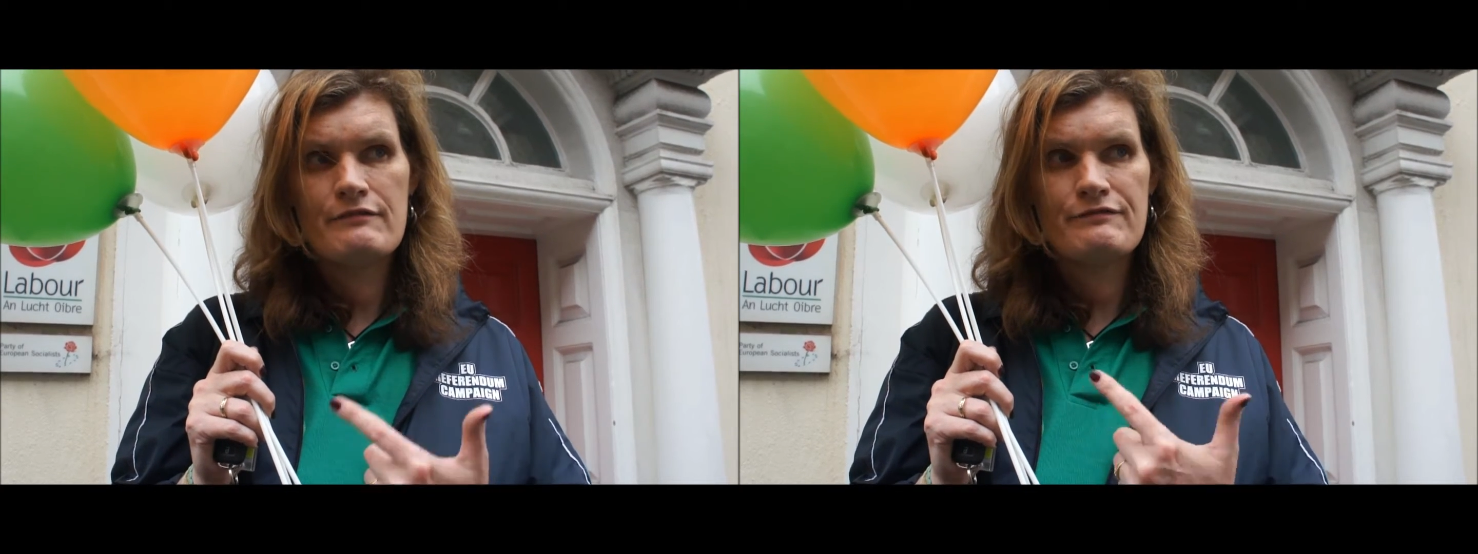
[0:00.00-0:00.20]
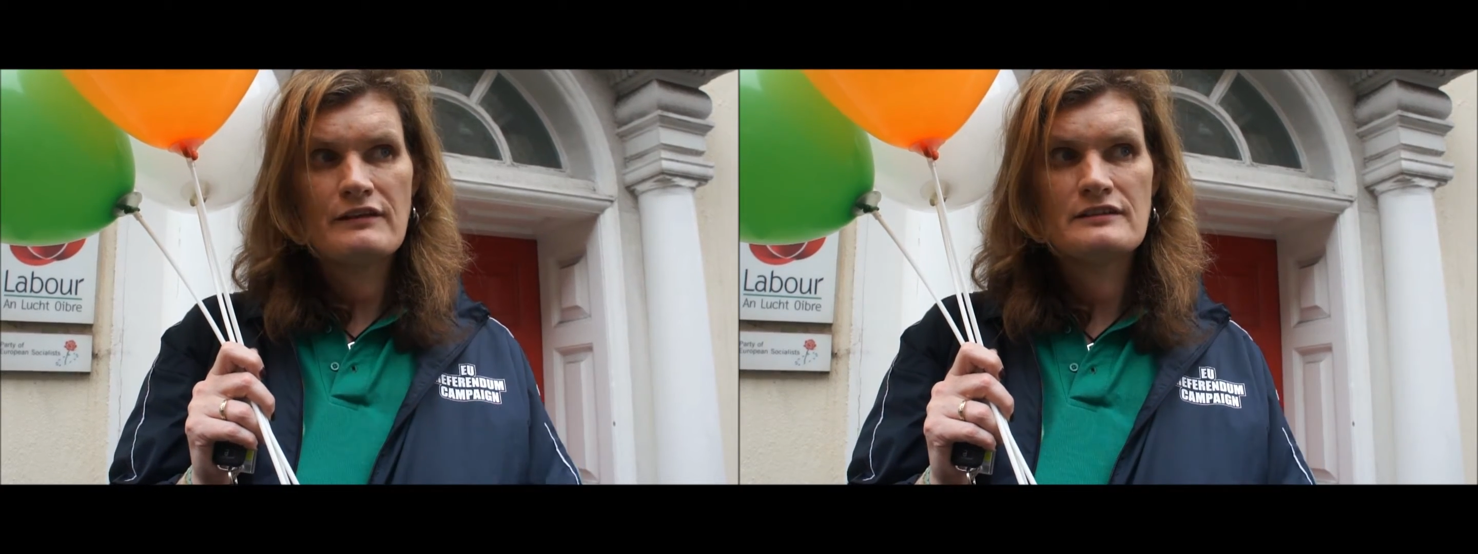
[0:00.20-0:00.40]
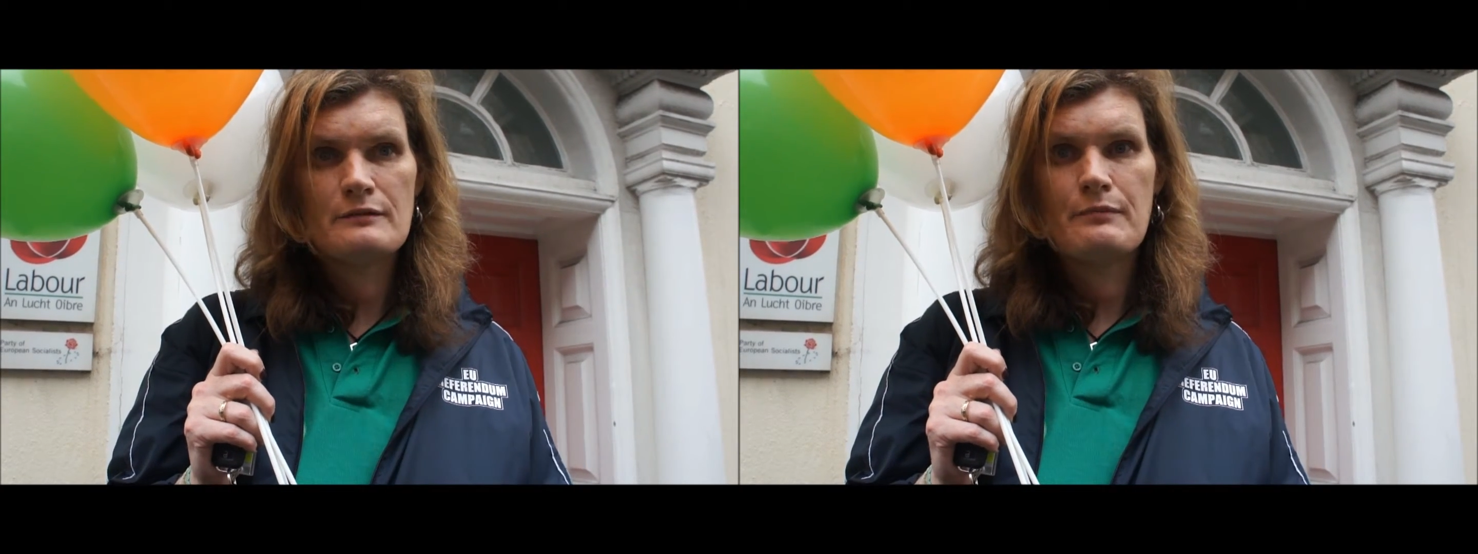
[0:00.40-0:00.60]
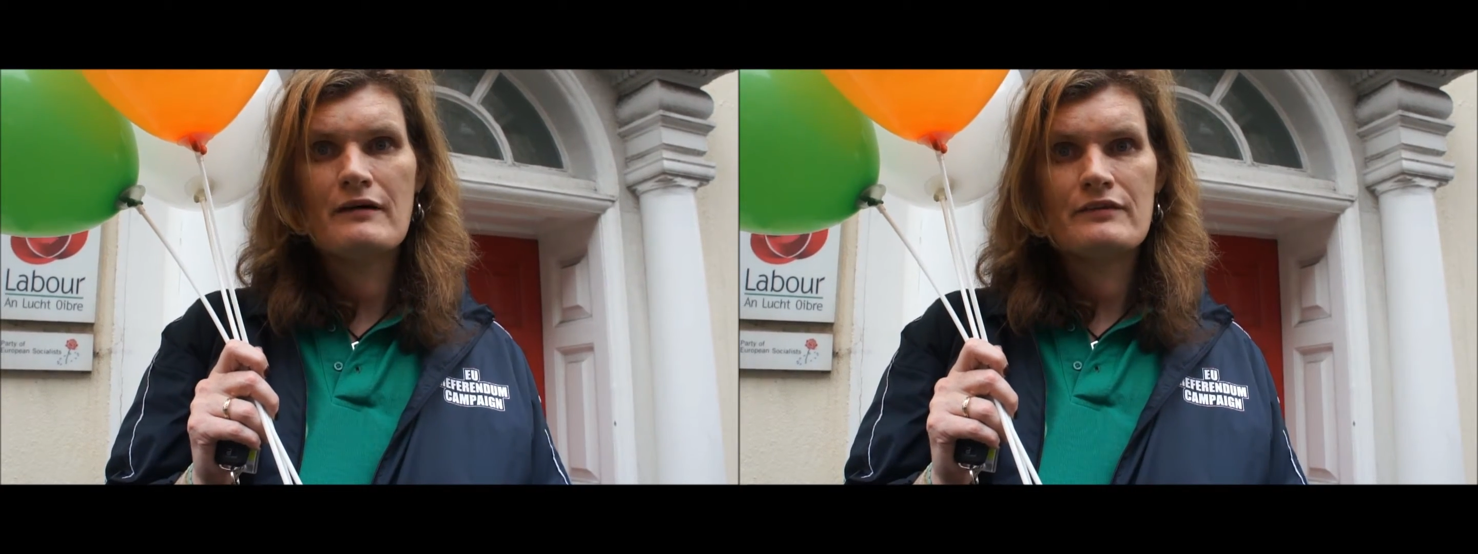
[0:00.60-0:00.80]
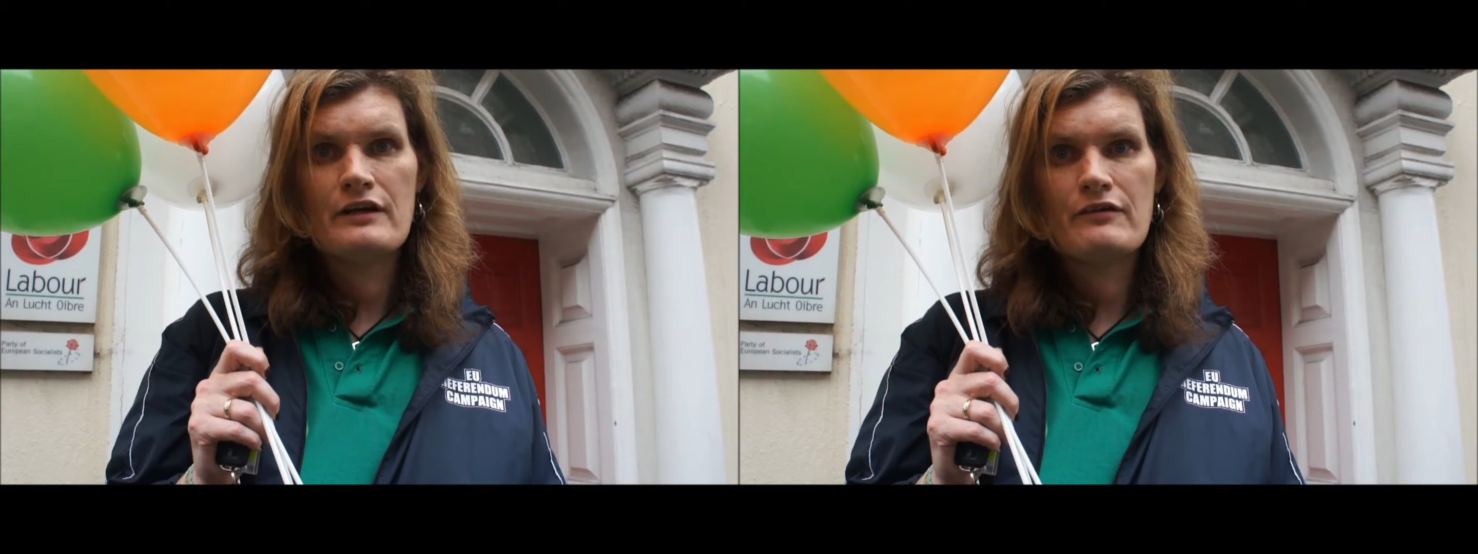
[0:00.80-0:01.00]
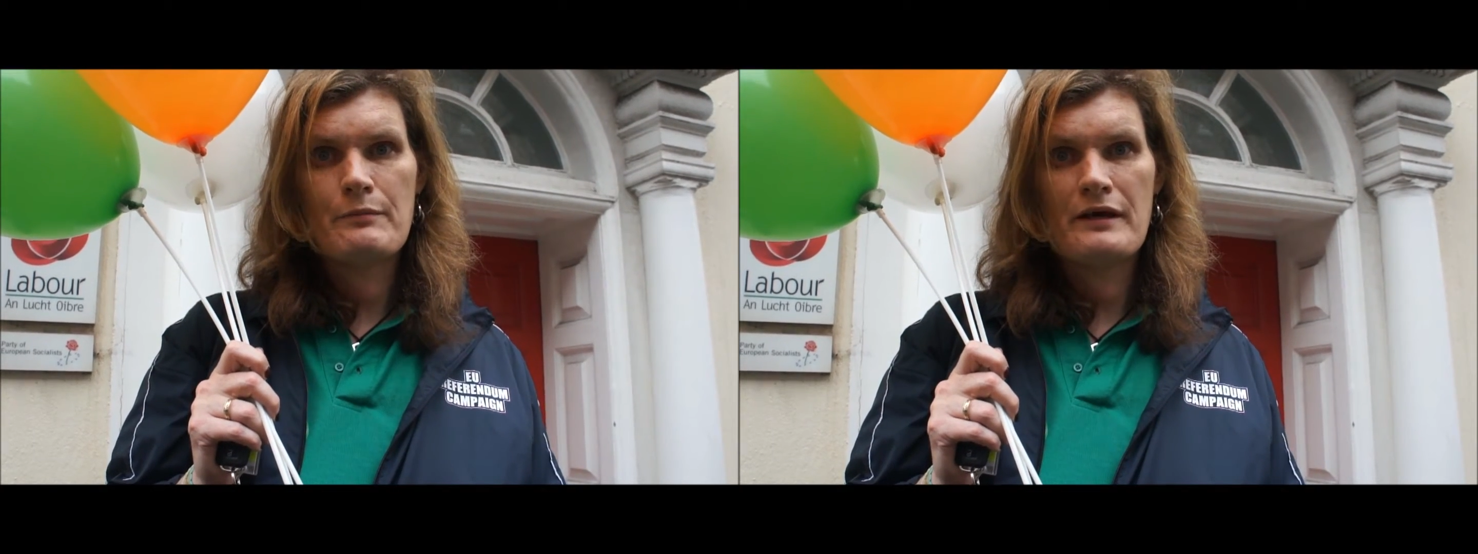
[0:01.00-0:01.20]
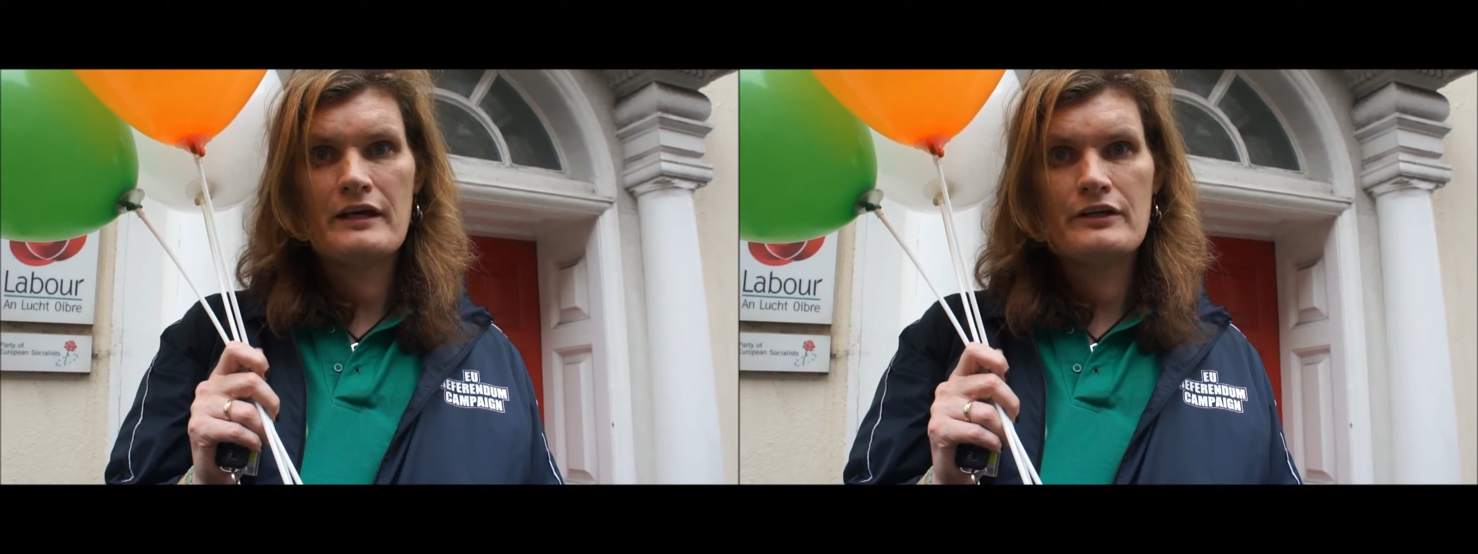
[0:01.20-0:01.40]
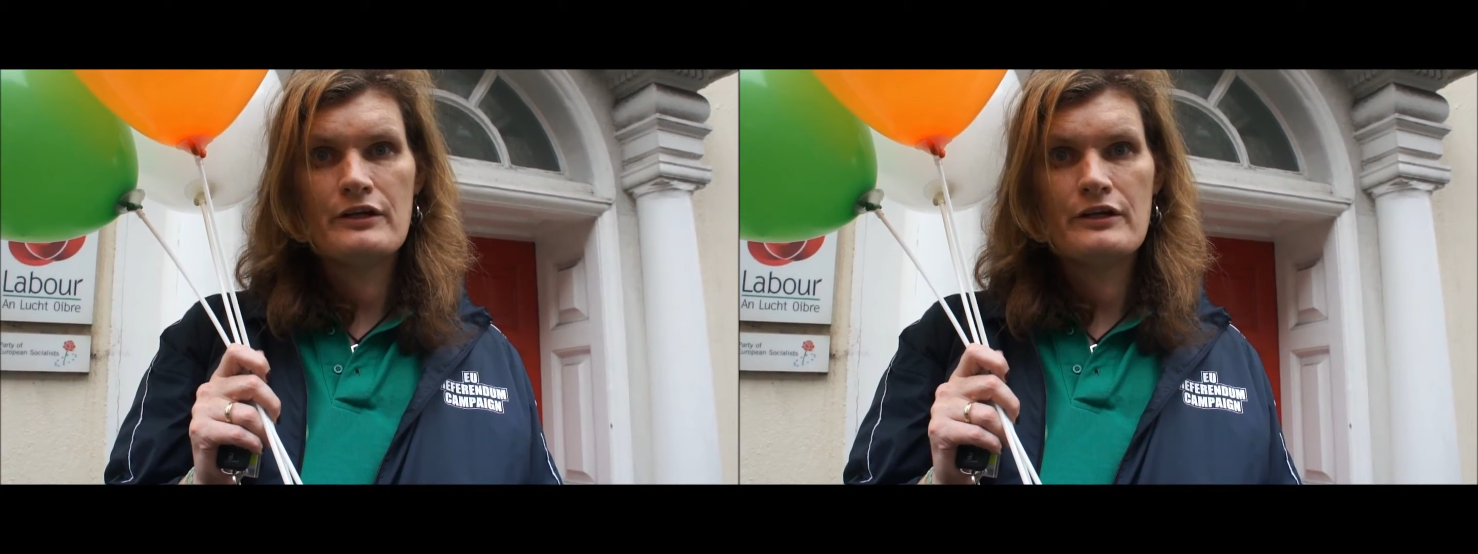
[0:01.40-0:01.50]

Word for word: funded by the European